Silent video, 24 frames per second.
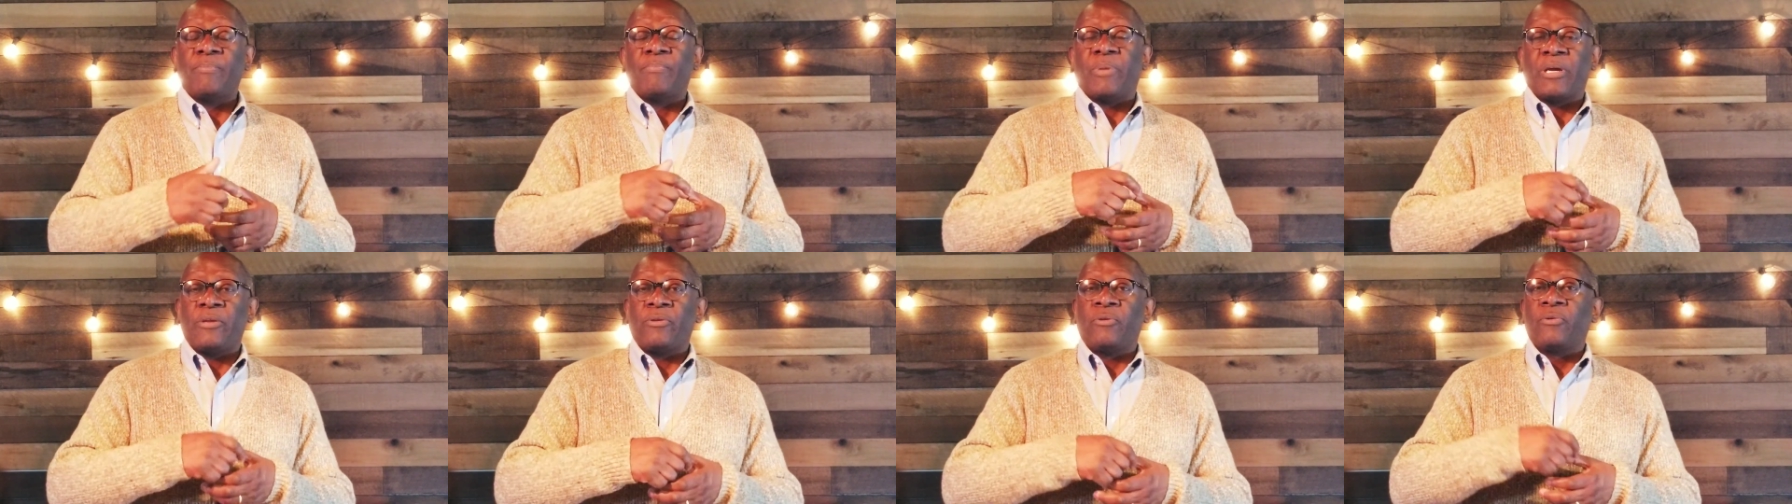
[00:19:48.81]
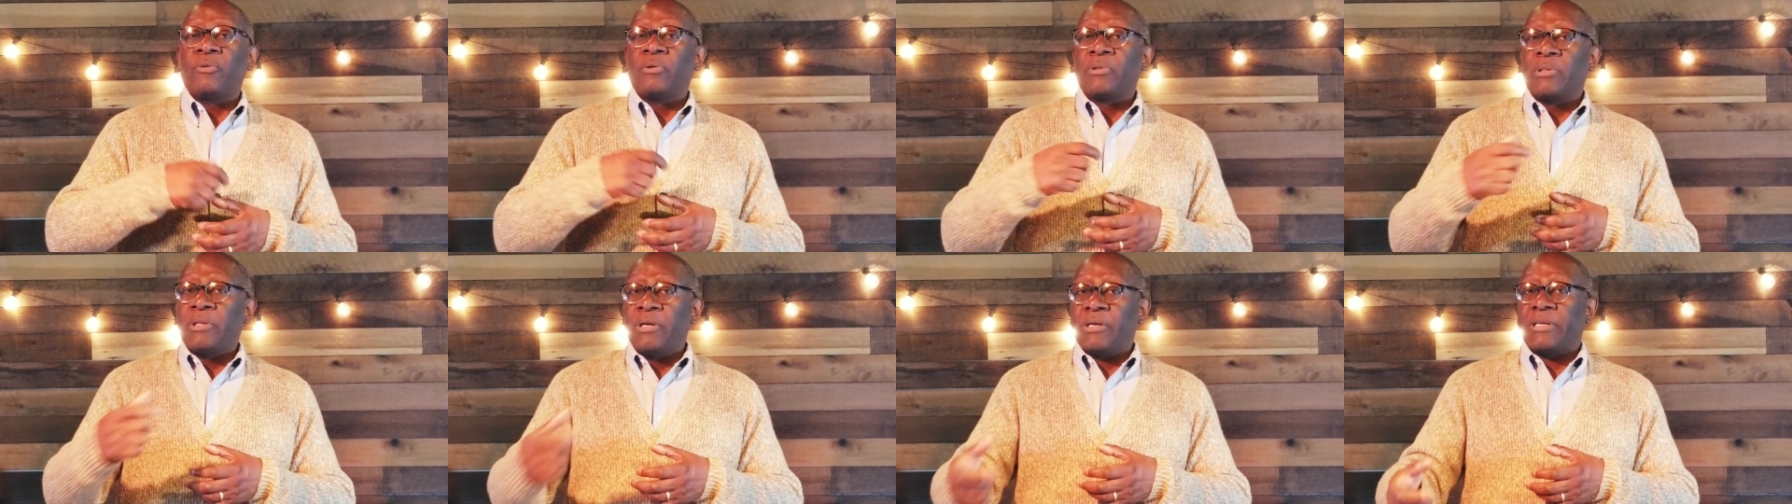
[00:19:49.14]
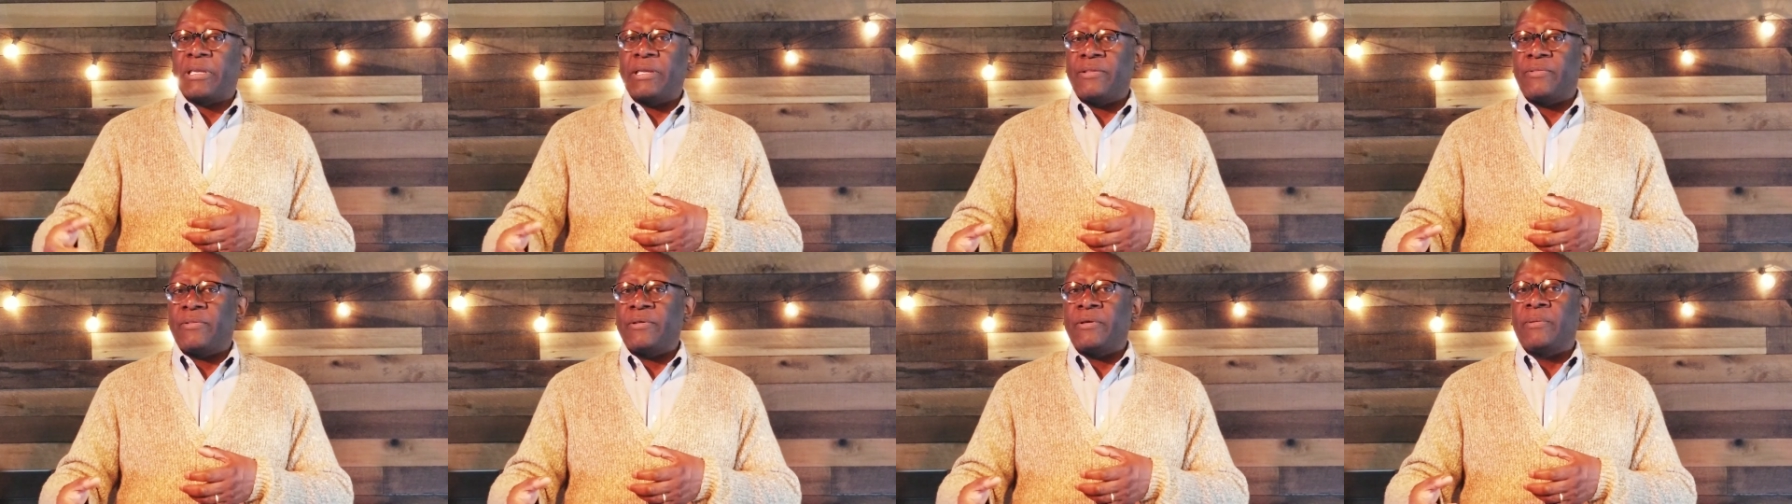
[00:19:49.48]
but you'll look
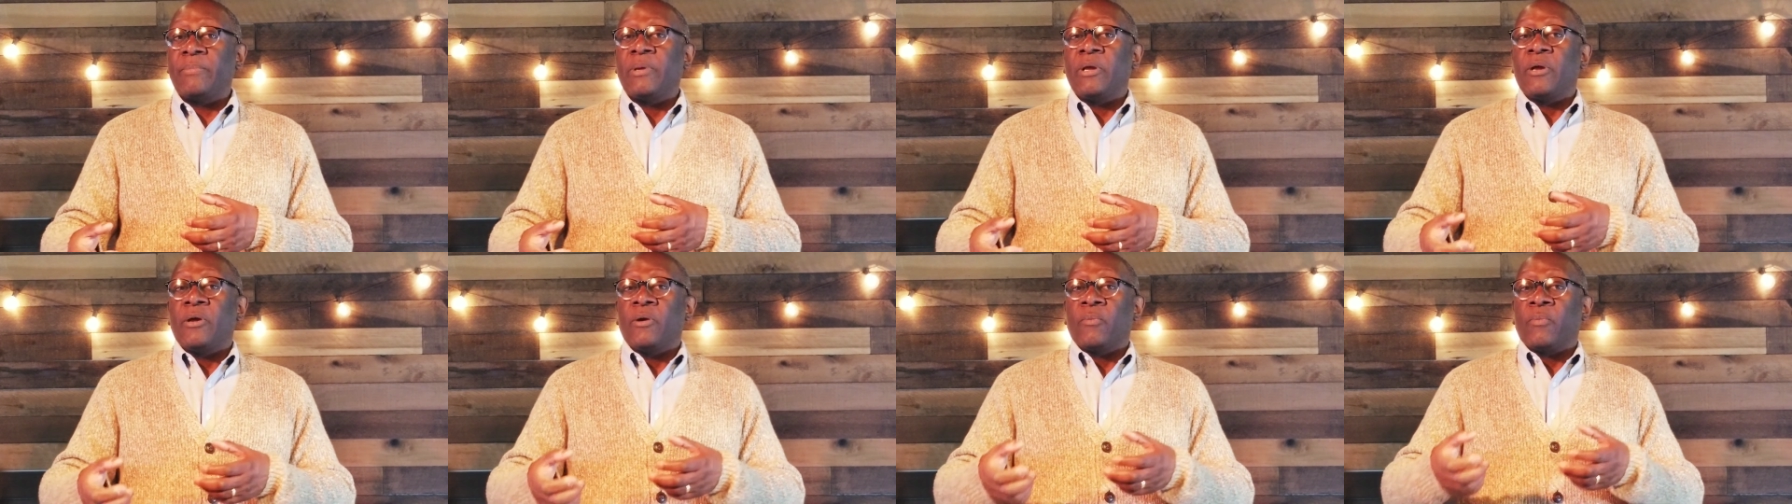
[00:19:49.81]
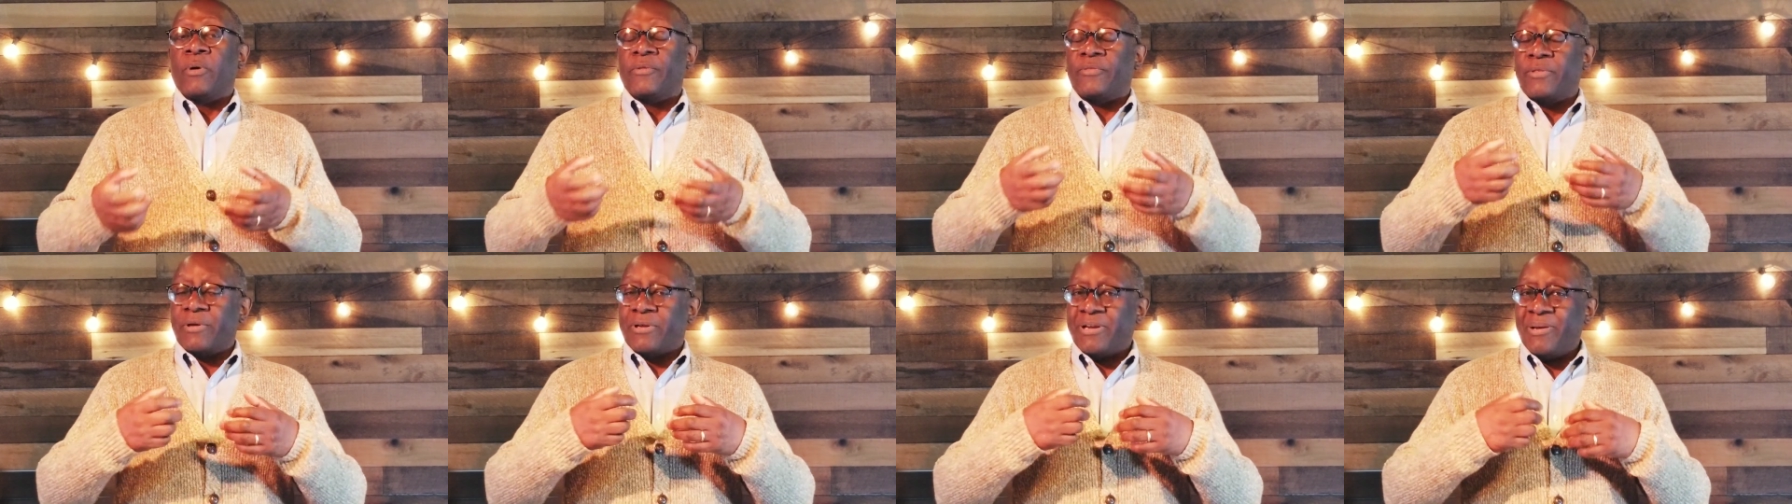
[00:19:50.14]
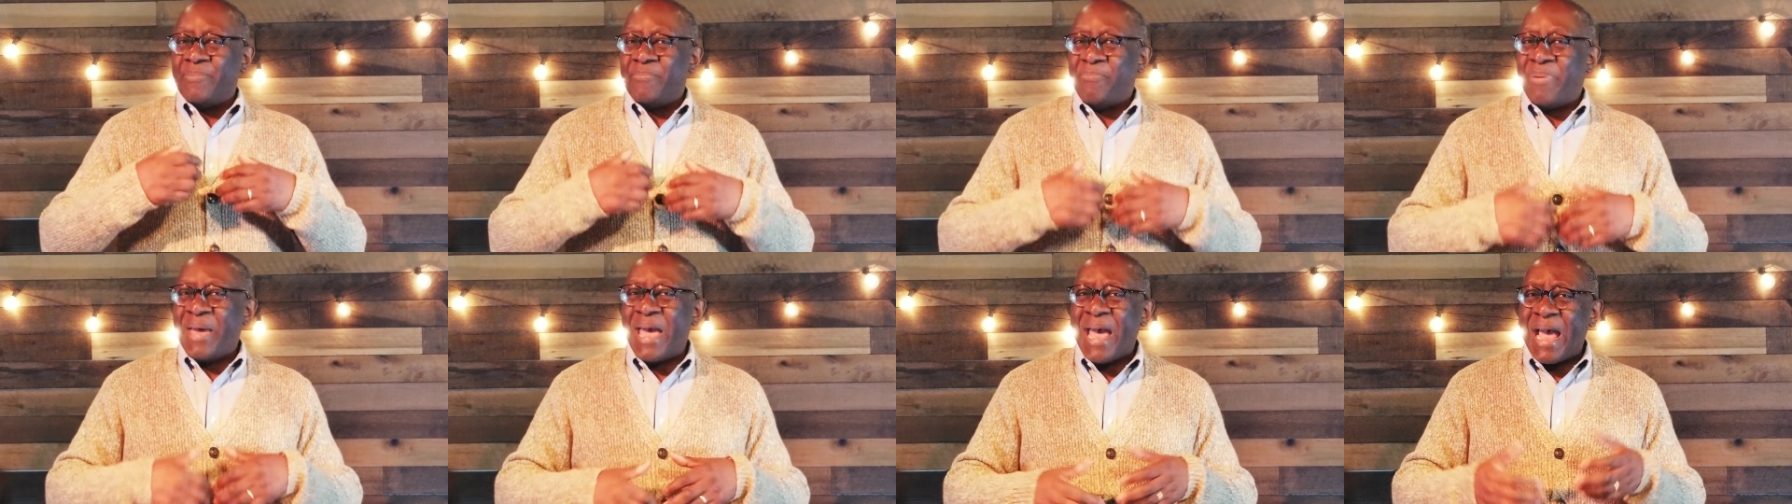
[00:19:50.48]
at them with a
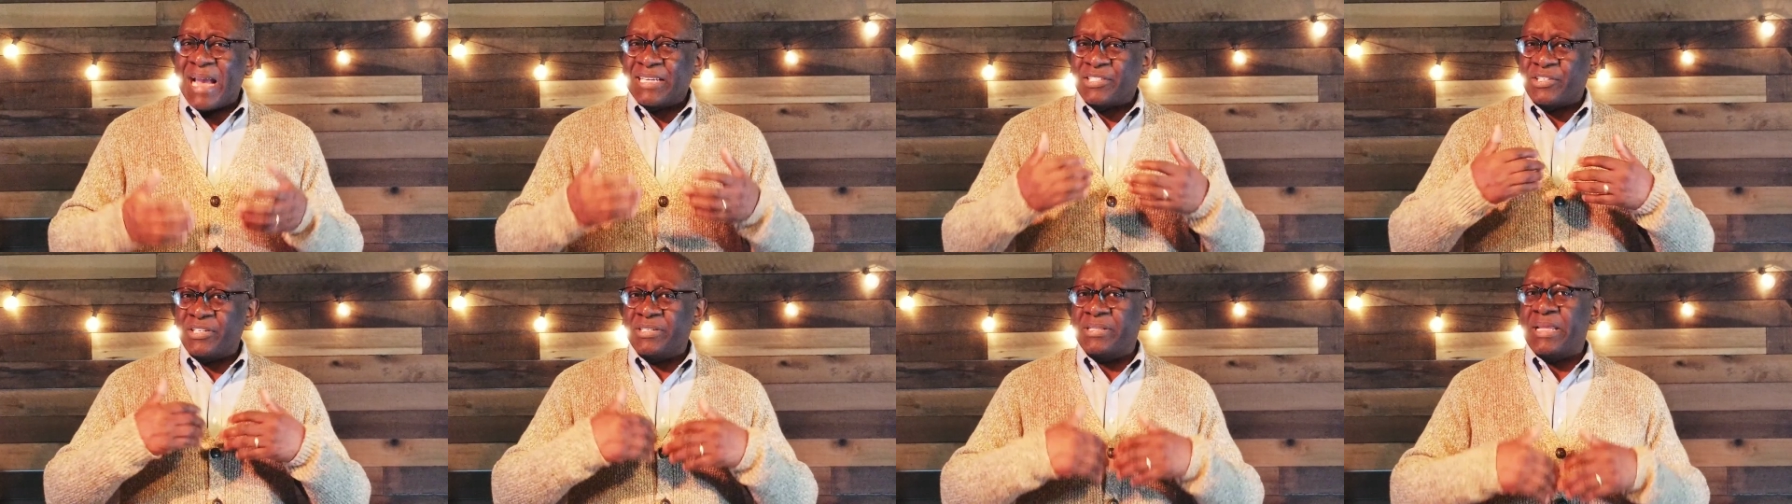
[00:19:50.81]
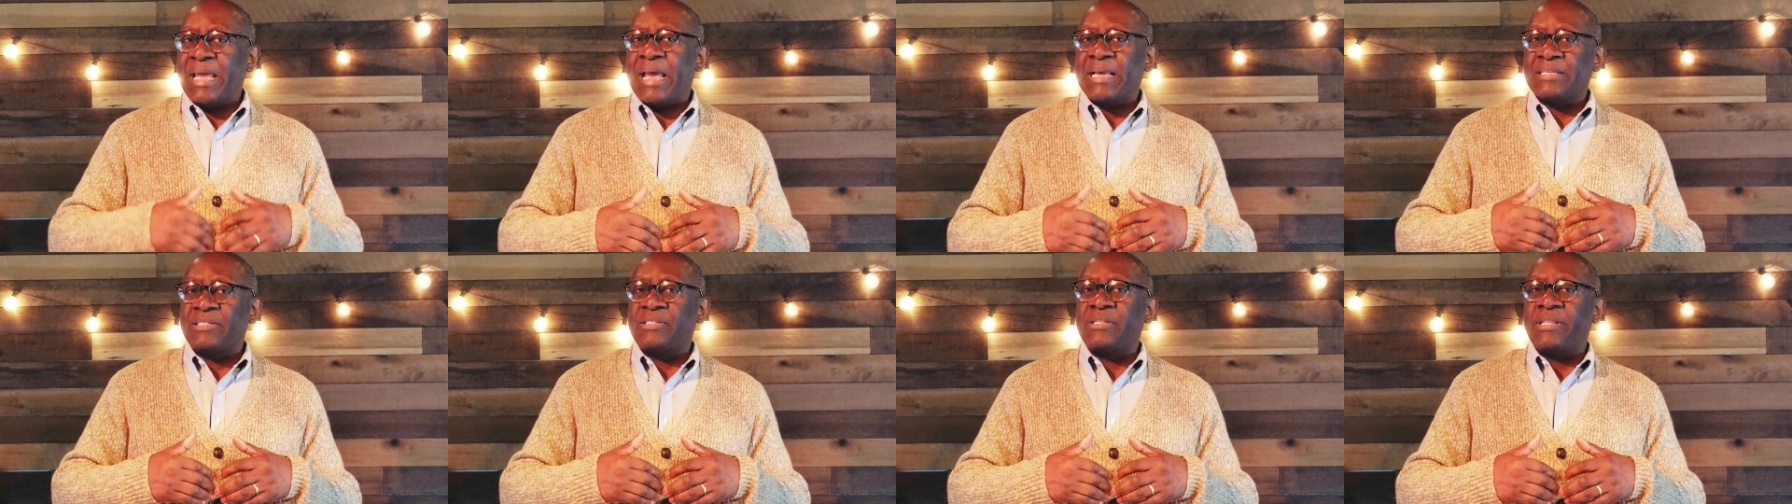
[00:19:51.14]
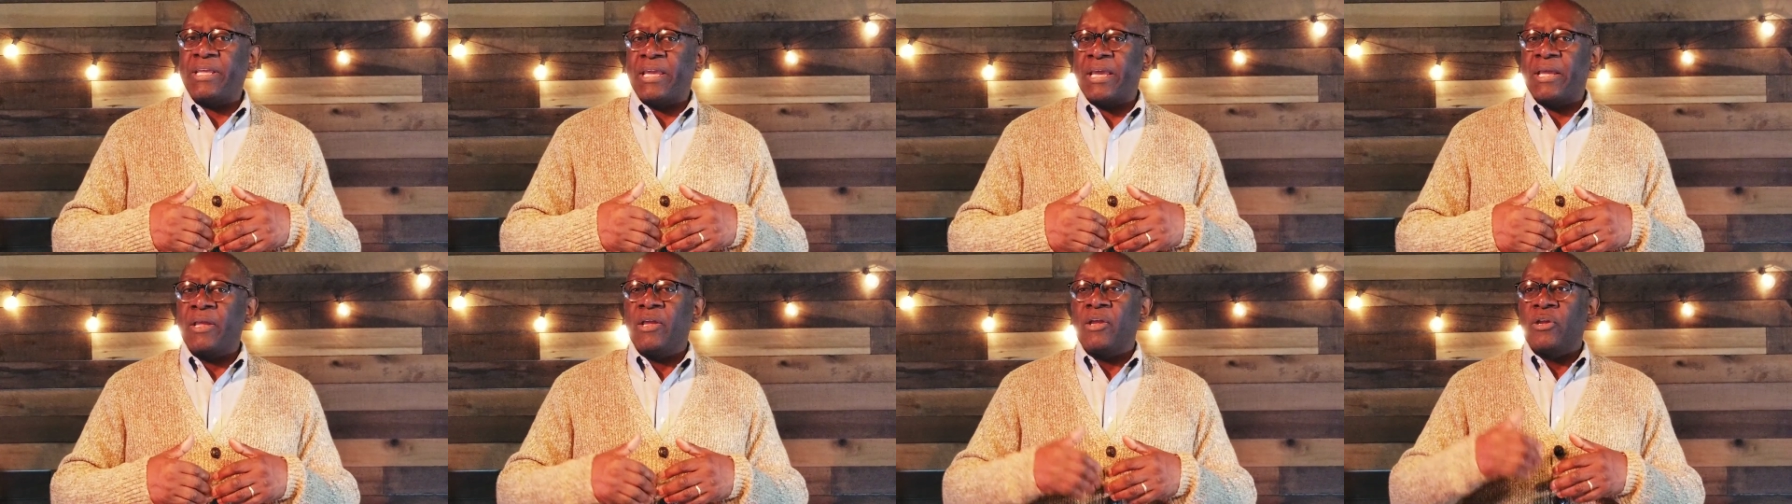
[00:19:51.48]
compassion that's
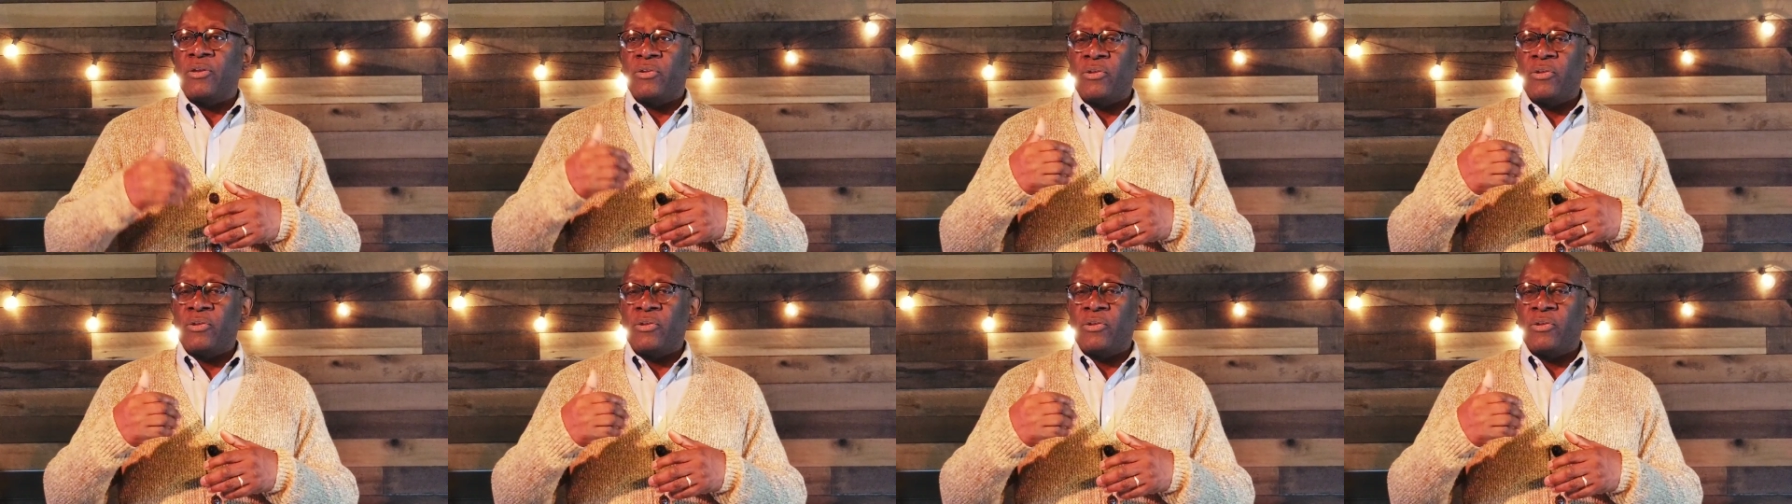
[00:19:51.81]
there,